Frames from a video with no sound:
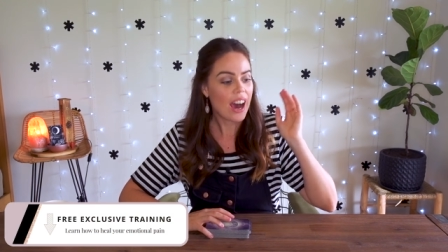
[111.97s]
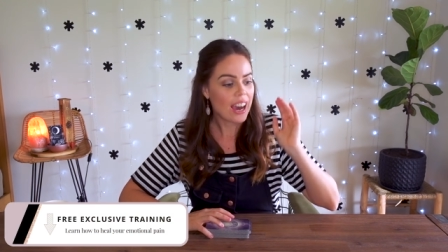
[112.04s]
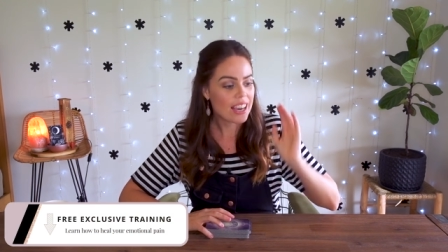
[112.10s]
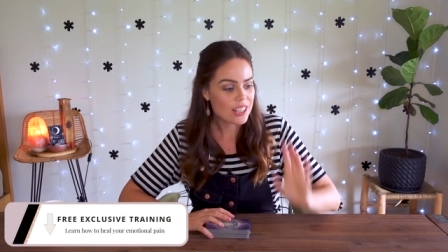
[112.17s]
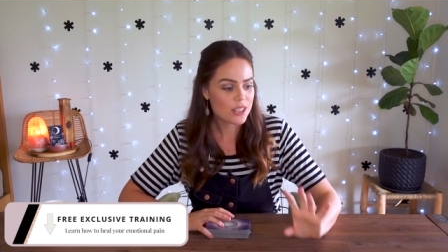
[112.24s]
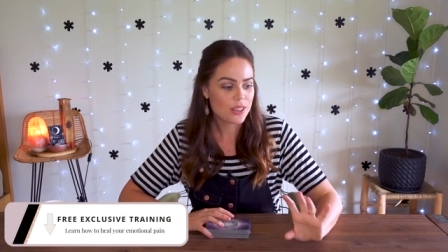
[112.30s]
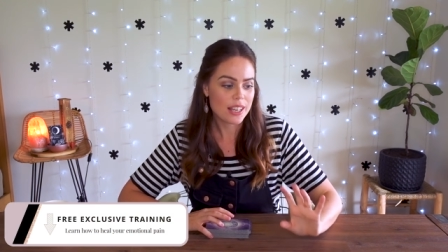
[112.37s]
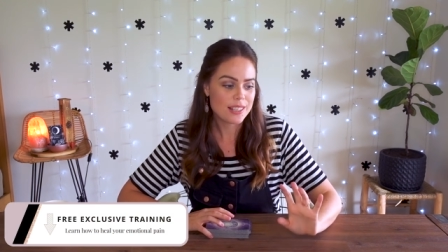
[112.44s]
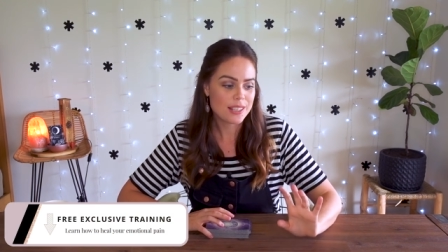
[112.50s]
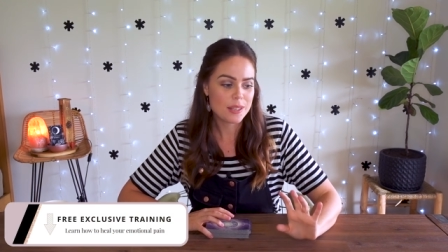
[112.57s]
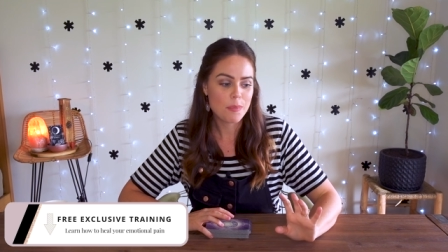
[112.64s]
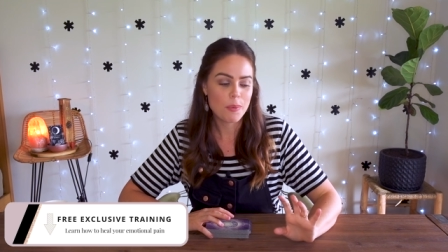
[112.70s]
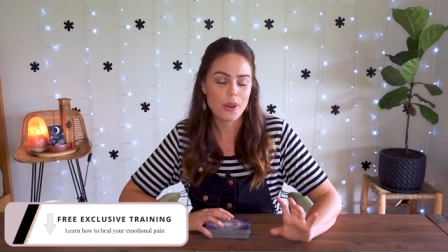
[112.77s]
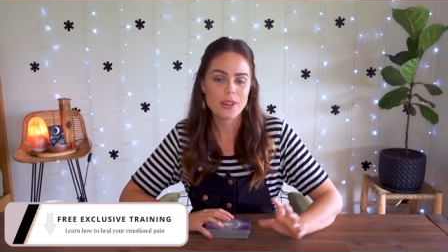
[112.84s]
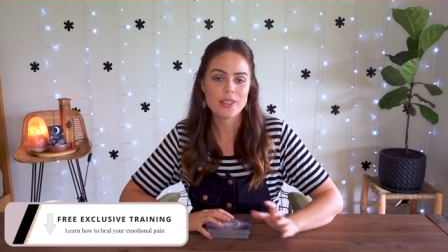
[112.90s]
I trust
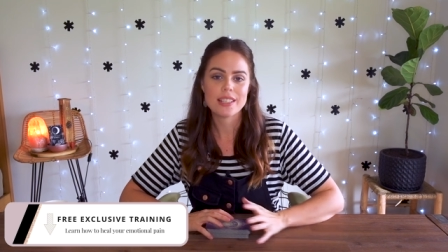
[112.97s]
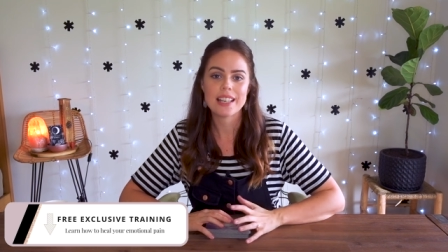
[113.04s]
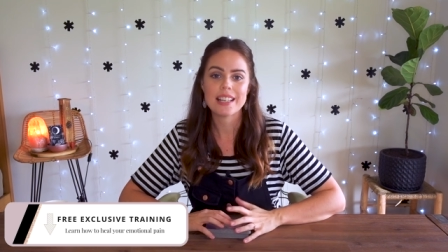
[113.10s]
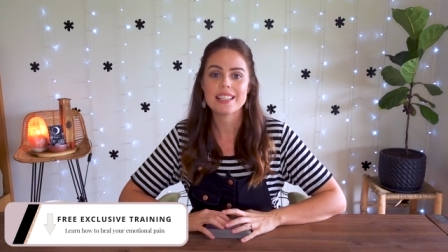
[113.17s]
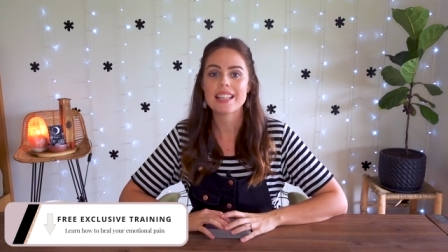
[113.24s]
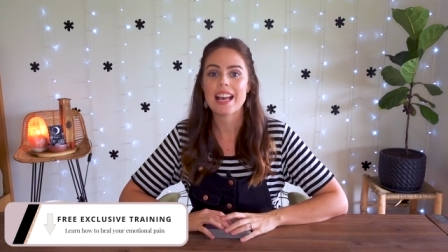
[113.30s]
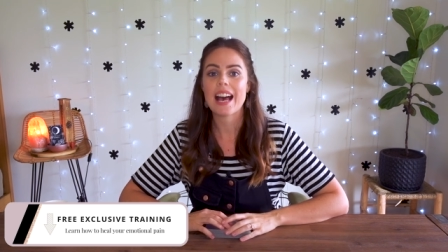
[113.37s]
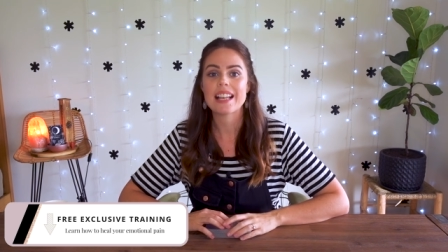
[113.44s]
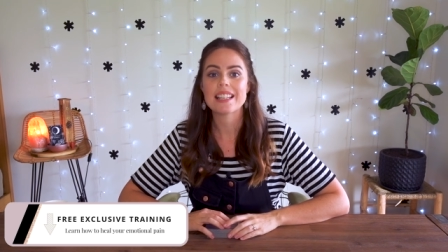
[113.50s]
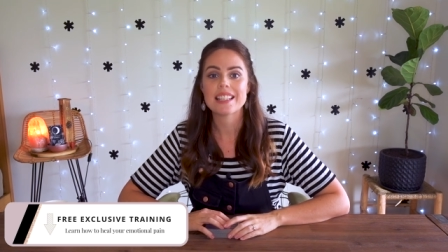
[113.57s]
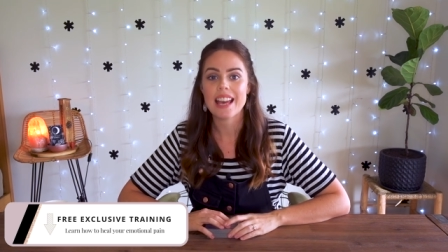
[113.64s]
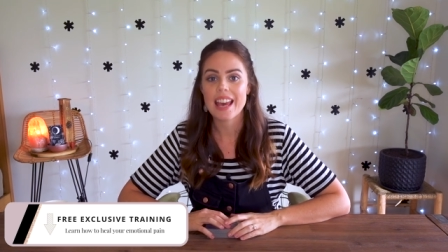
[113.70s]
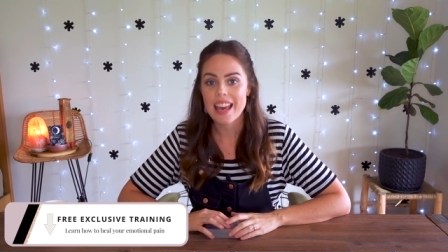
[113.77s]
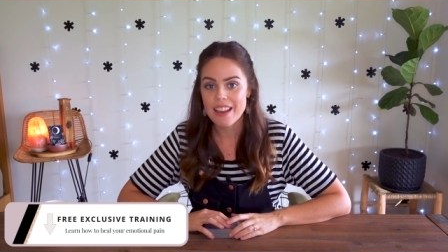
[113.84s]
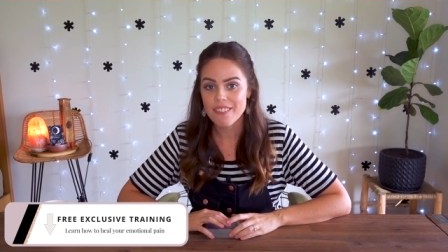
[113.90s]
the process as
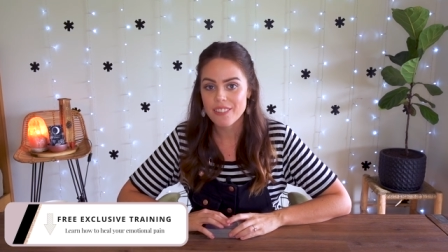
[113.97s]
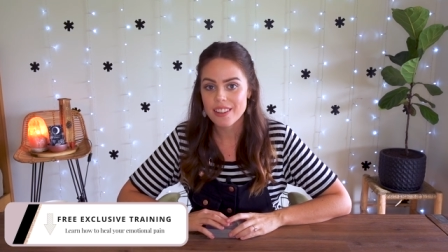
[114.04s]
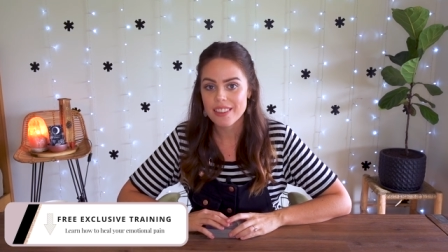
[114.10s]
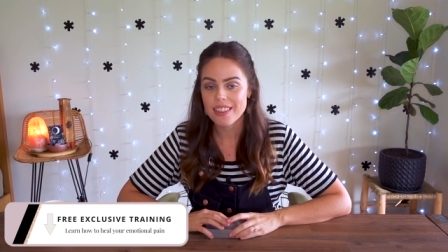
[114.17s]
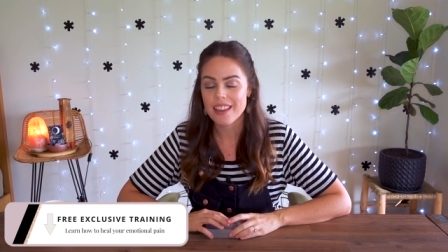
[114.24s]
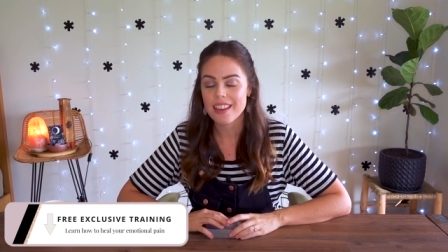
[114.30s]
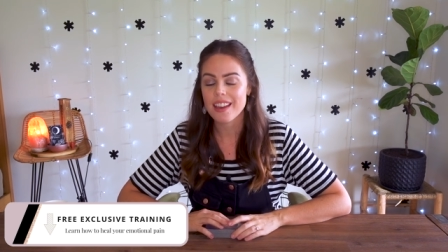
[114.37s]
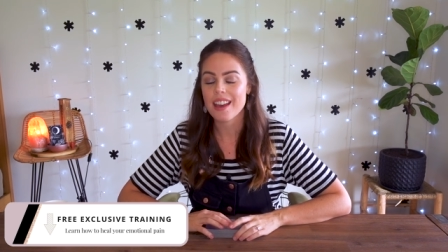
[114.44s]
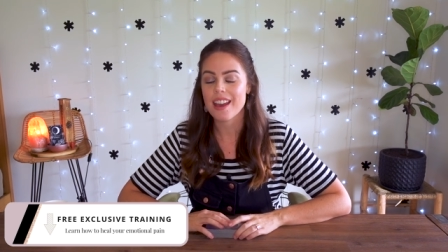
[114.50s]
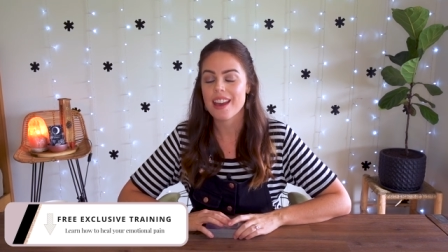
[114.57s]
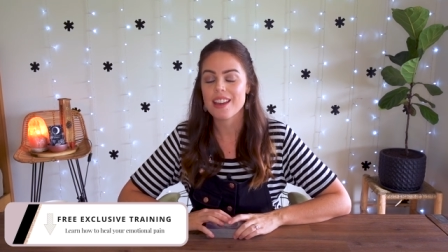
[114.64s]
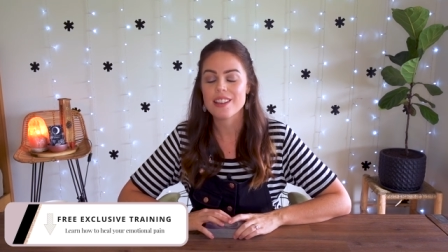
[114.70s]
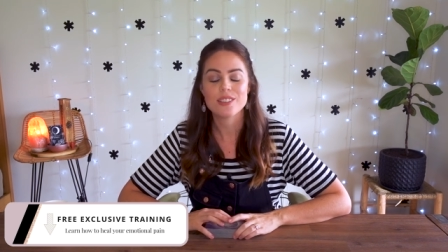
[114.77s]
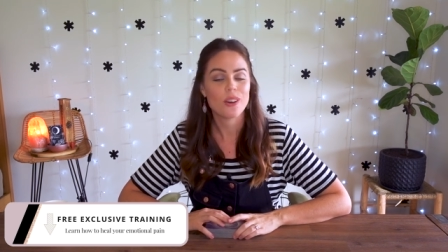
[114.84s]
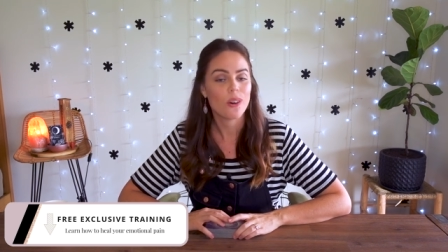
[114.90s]
everything
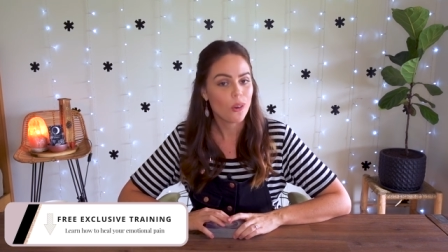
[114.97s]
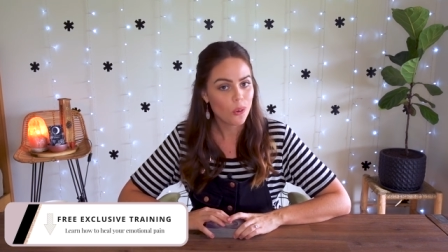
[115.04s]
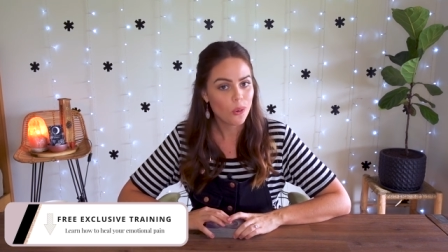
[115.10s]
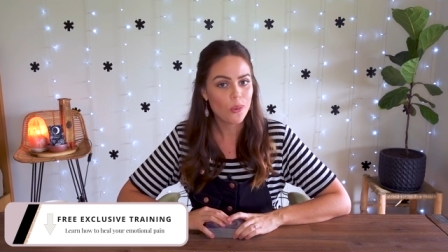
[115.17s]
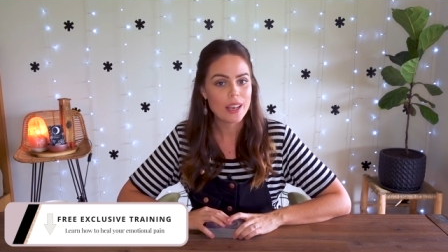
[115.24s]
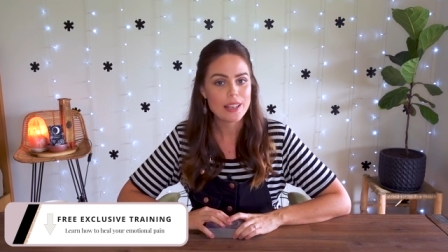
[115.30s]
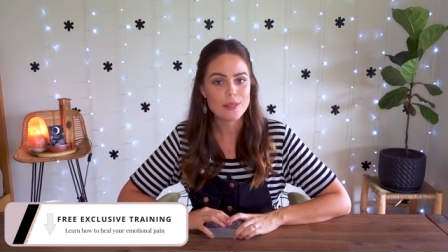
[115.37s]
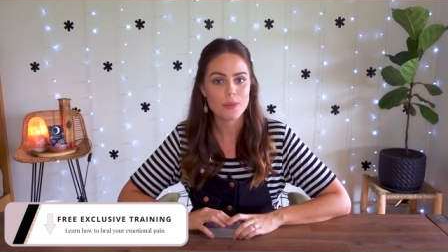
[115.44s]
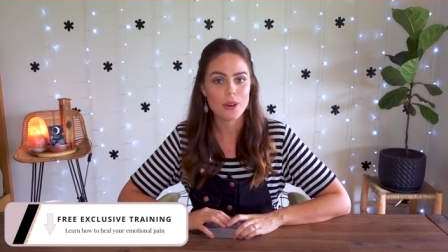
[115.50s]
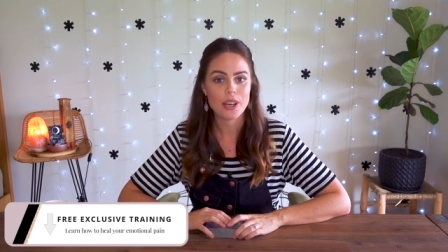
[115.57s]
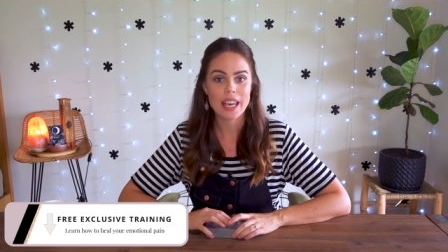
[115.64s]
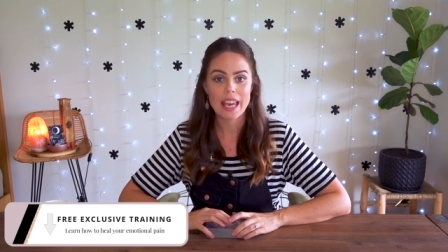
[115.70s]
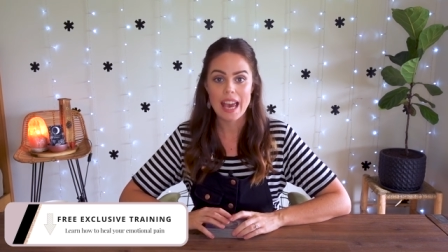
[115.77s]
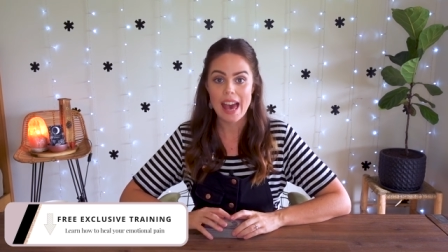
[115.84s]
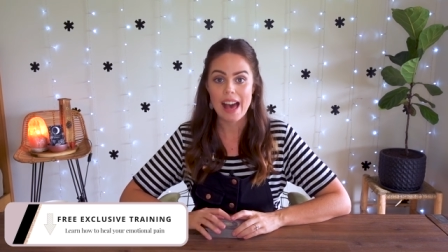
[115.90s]
is always
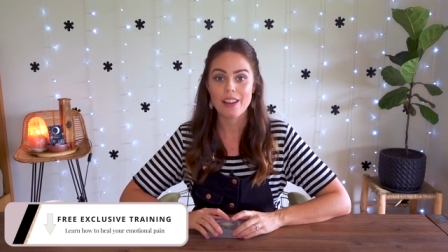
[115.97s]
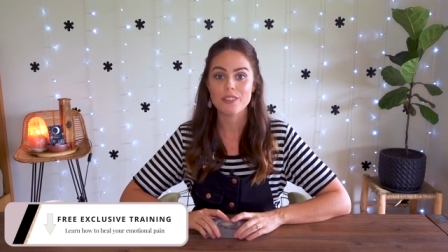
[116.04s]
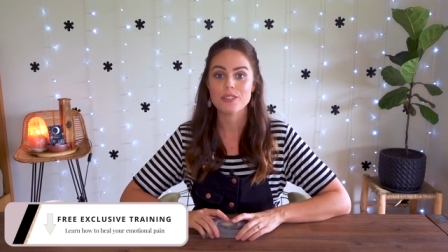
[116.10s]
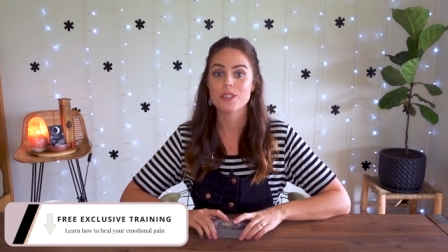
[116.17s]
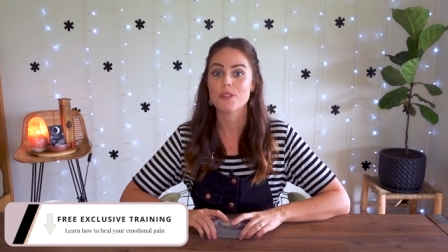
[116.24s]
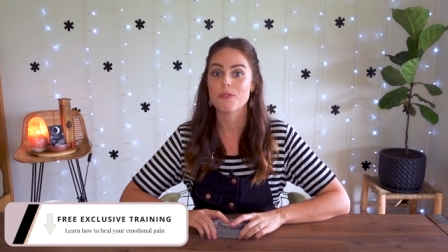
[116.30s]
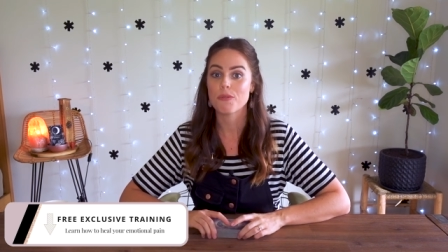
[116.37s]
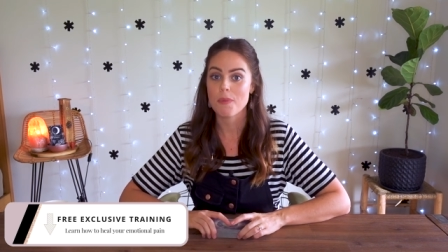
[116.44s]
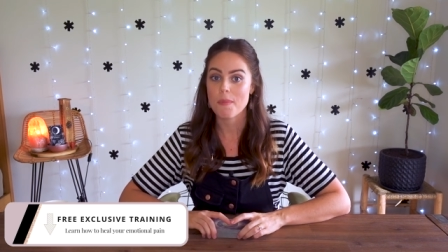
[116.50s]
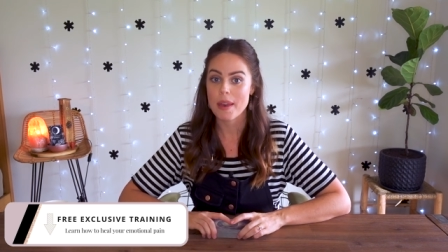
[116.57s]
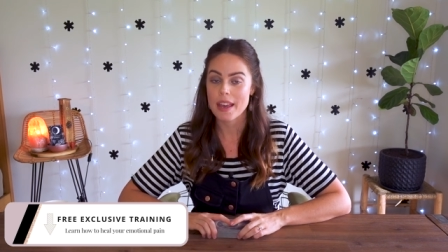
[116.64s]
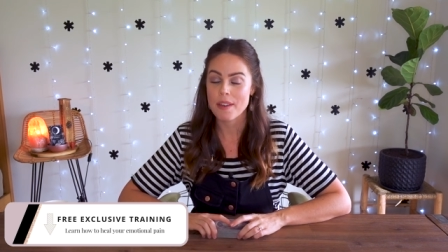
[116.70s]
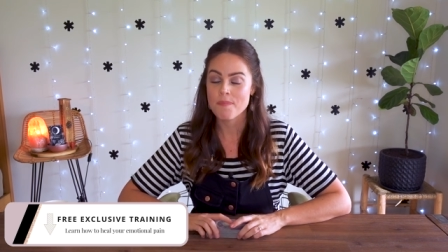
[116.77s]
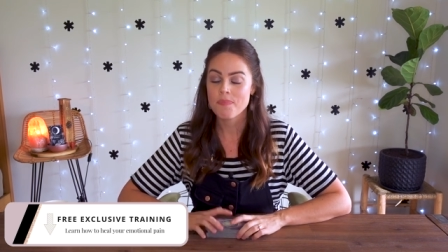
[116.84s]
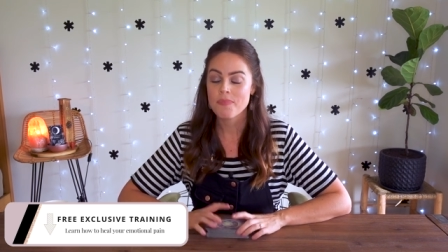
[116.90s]
working out for
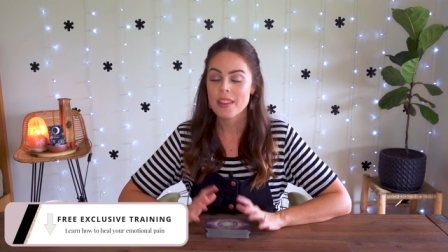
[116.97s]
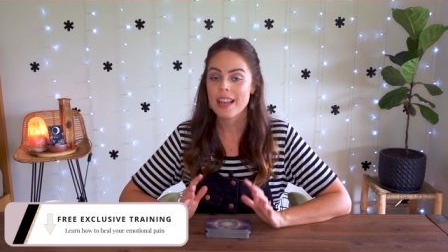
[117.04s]
me.